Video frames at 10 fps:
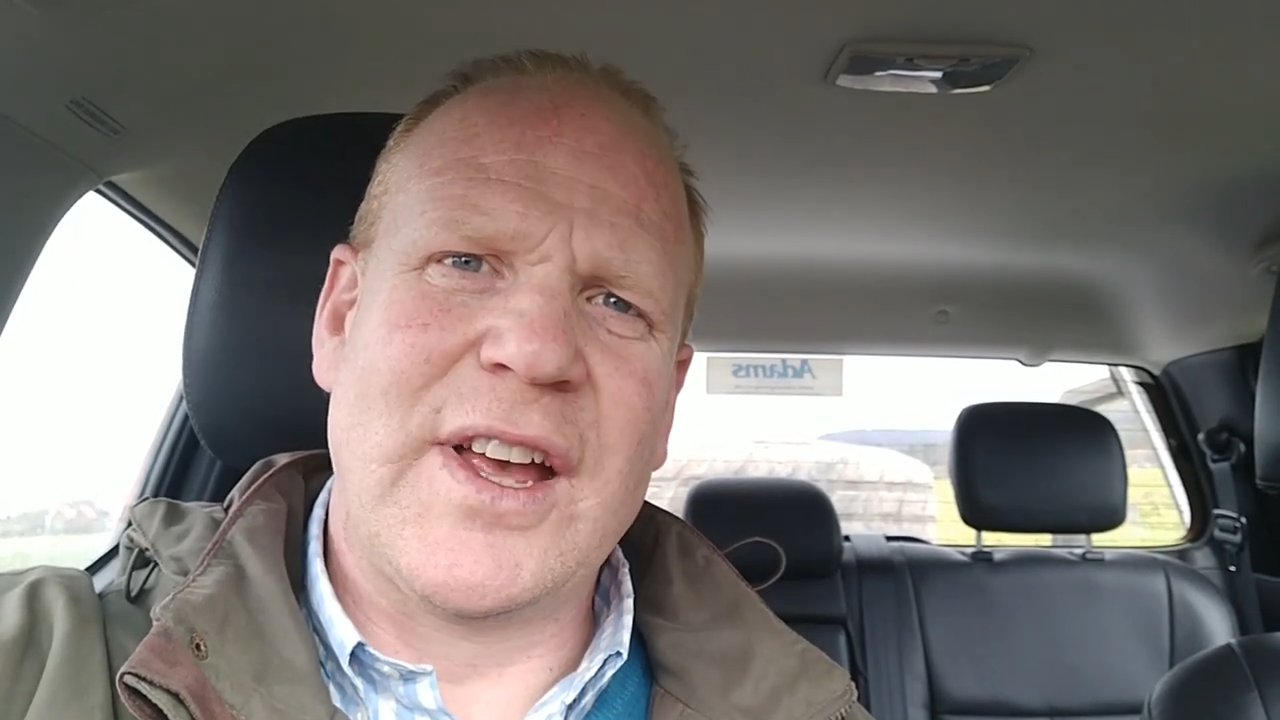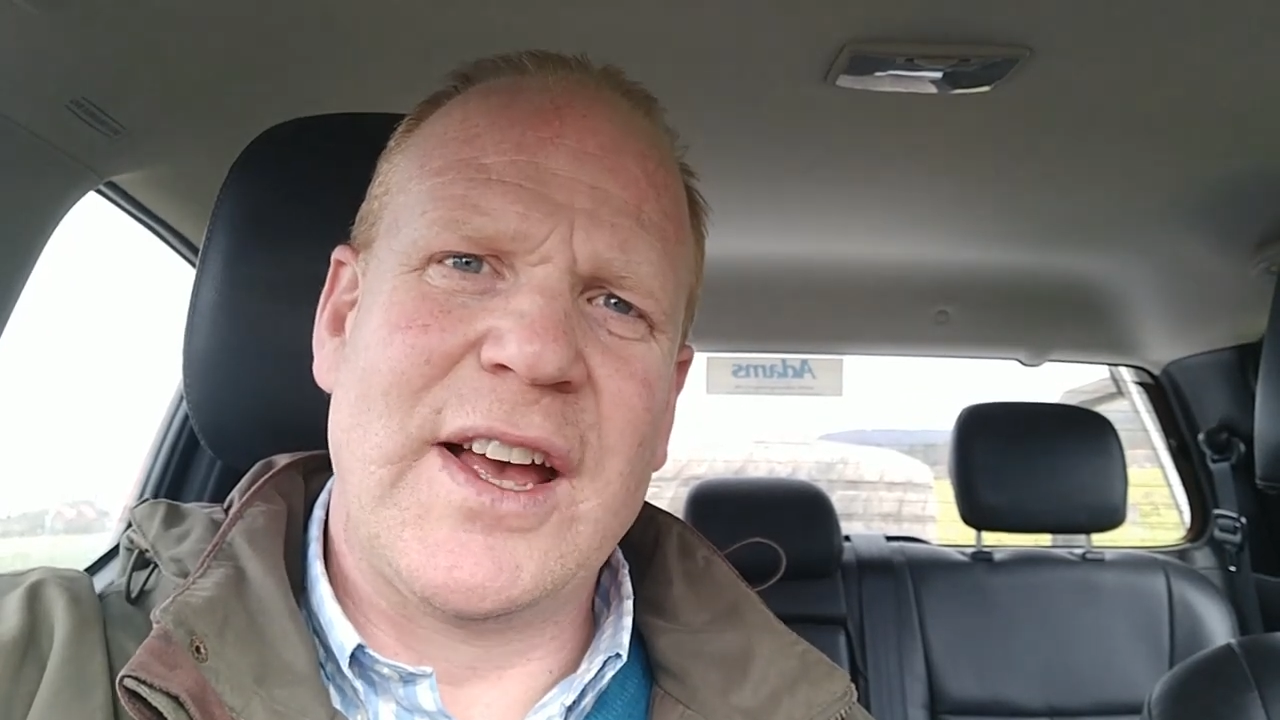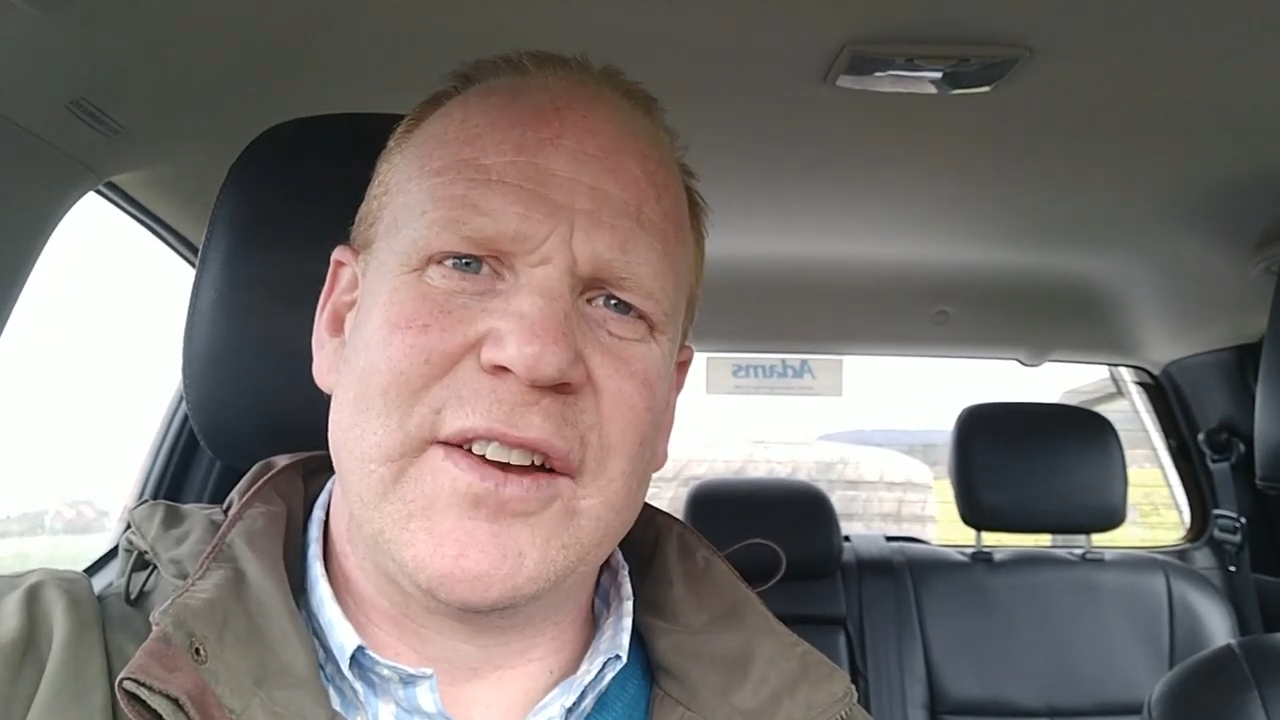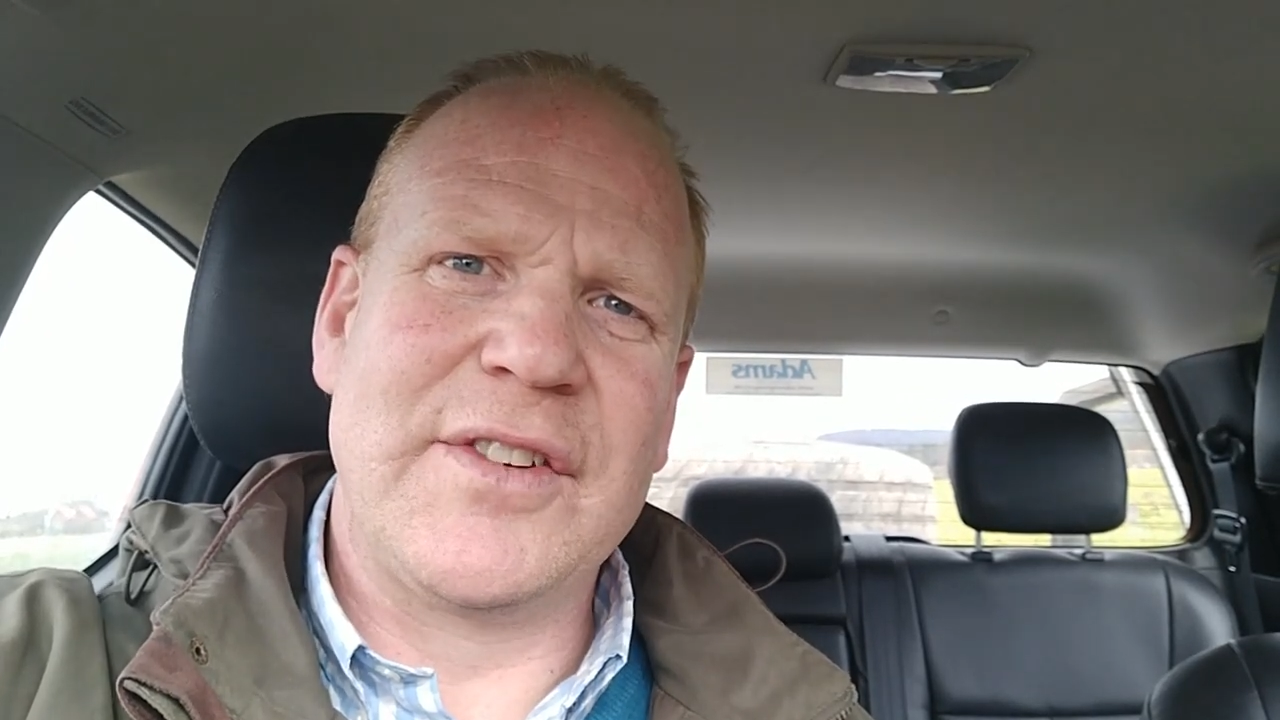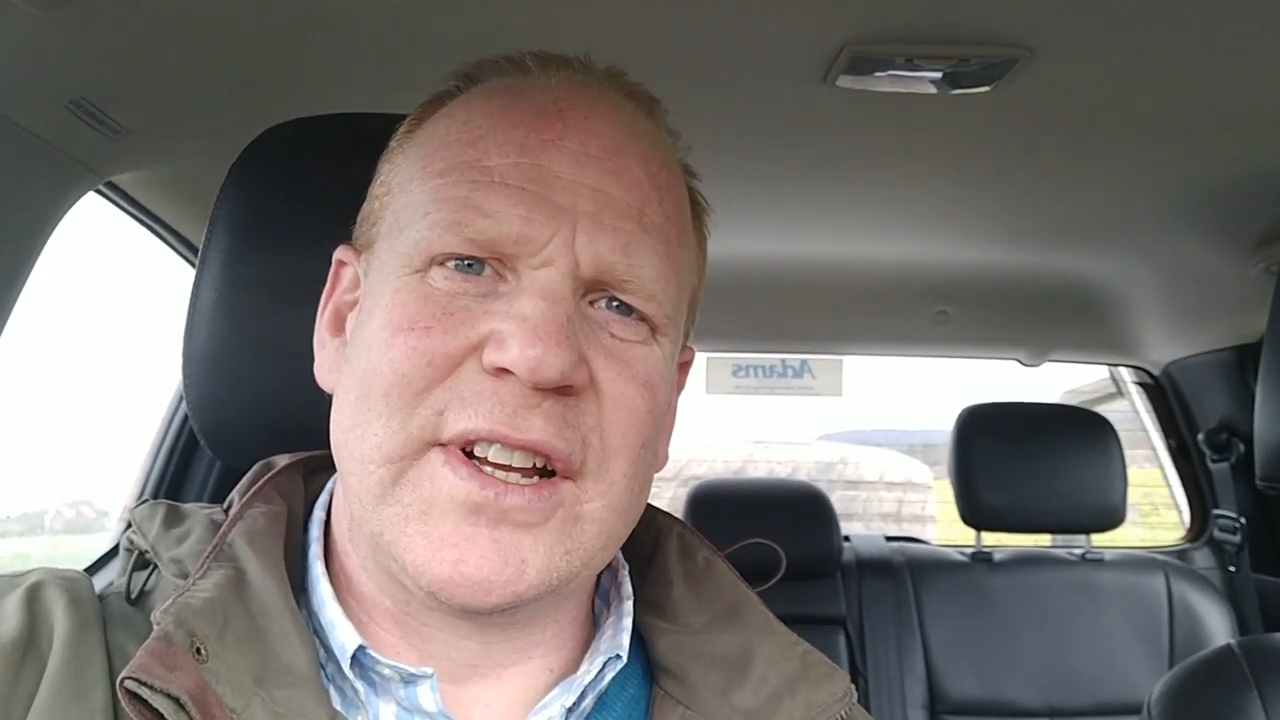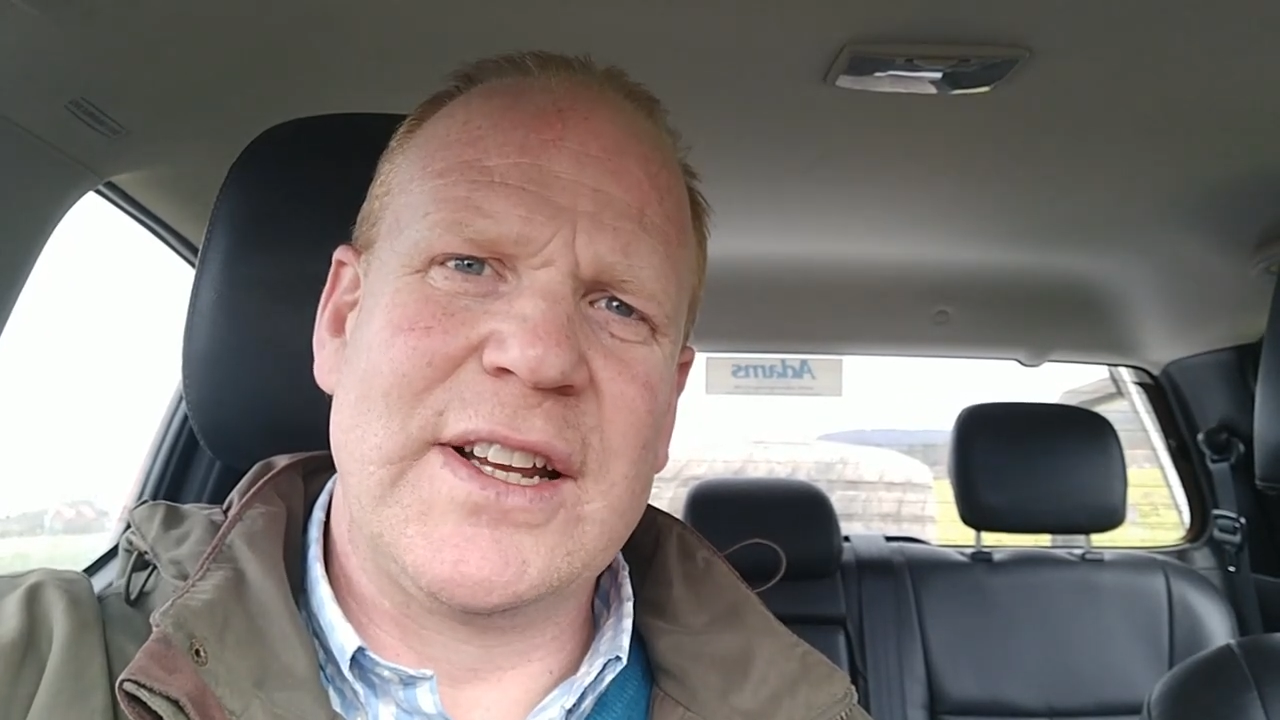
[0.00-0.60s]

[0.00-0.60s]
to have a